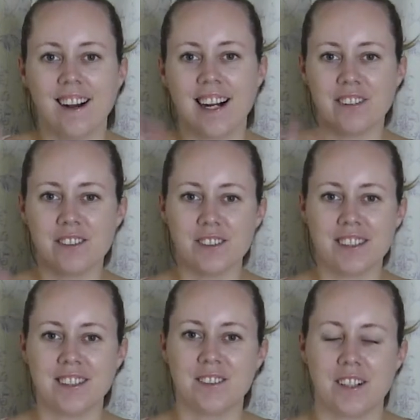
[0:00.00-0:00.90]
Hi
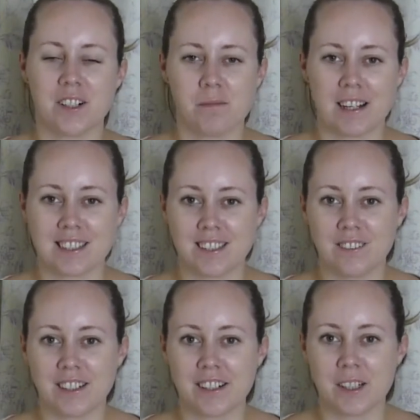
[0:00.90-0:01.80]
everyone, welcome back to
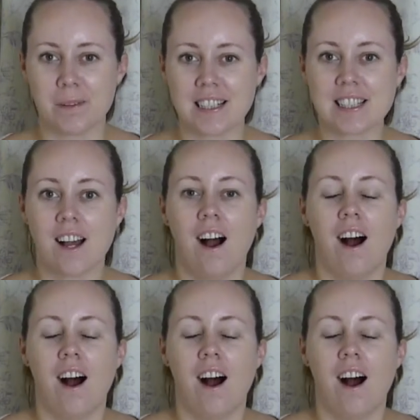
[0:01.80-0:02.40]
Lovely Girlie Bits.